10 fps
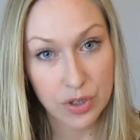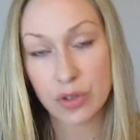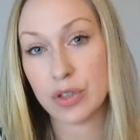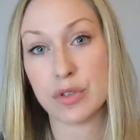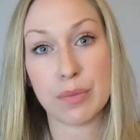You
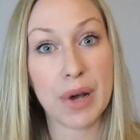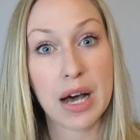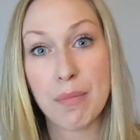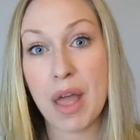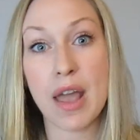can use a
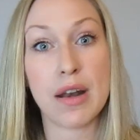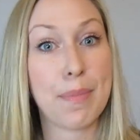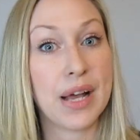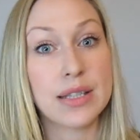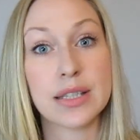pomade, a
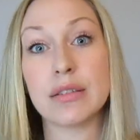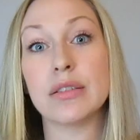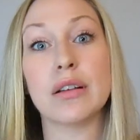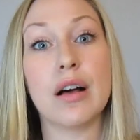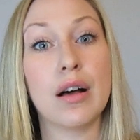
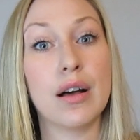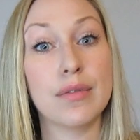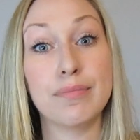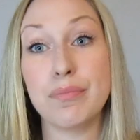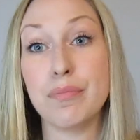pencil, a
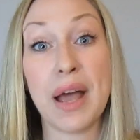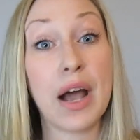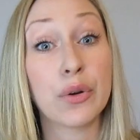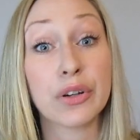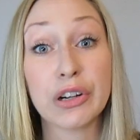
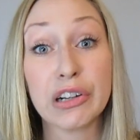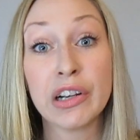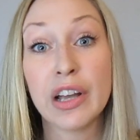powder.